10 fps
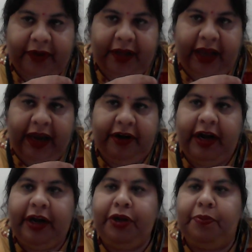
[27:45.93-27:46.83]
and
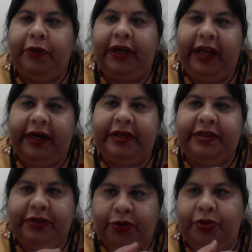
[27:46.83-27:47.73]
renewable
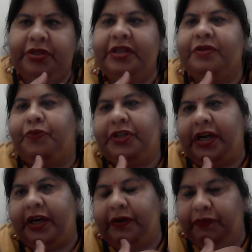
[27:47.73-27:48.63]
energy sources, which
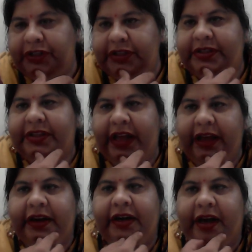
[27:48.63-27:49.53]
is
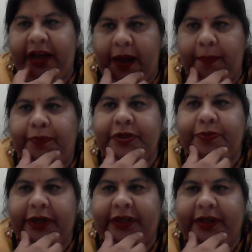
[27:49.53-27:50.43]
there in our campus.
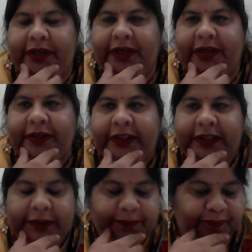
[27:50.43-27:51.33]
But
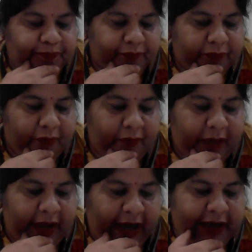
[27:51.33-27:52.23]
mm,
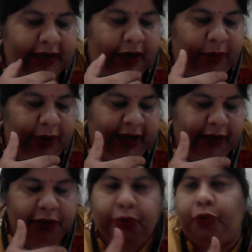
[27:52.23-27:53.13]
right now,
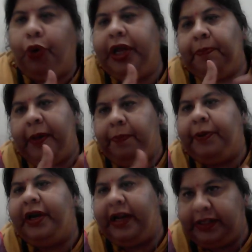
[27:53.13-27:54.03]
like, to going
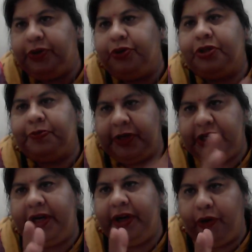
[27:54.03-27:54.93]
paperless,
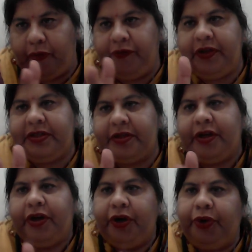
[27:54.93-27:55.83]
especially in office,
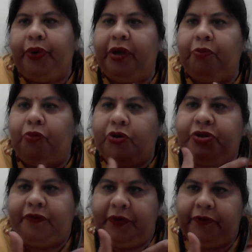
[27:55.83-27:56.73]
doing most
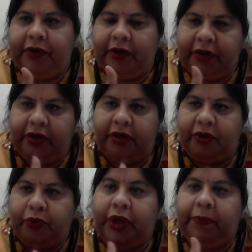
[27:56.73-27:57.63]
of the work
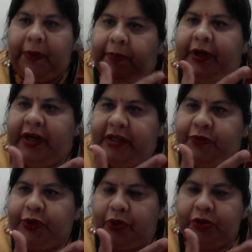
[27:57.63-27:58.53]
going
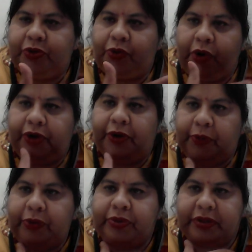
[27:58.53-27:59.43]
paperless, which also
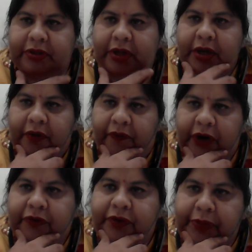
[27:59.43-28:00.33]
contributes,
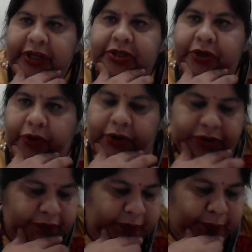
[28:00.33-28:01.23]
one of the major cause
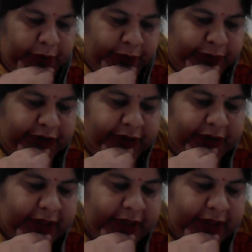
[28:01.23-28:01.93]
of the pollution.